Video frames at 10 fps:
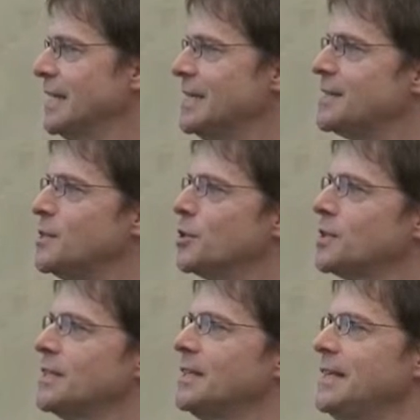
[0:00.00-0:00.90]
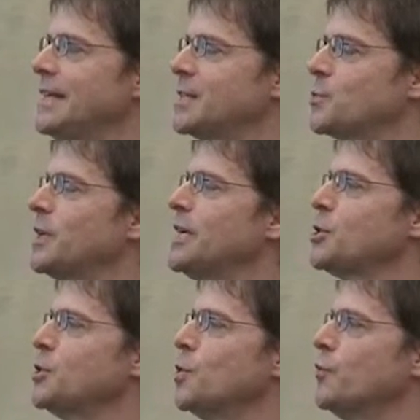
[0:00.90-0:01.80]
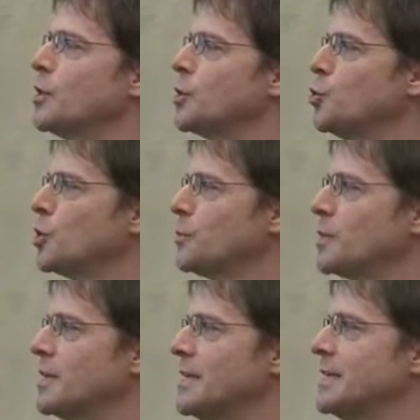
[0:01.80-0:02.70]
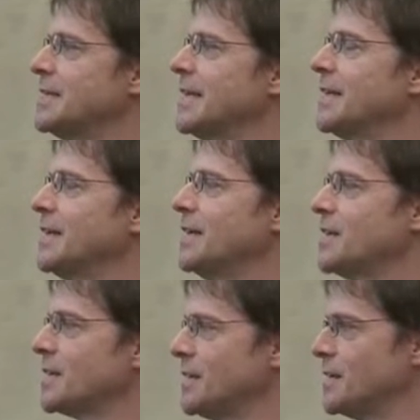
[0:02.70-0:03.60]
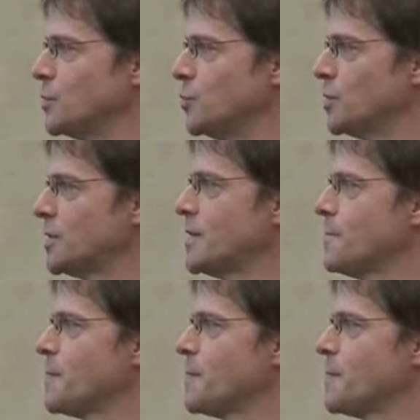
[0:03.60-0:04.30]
is not the expression of a curable psychiatric disorder,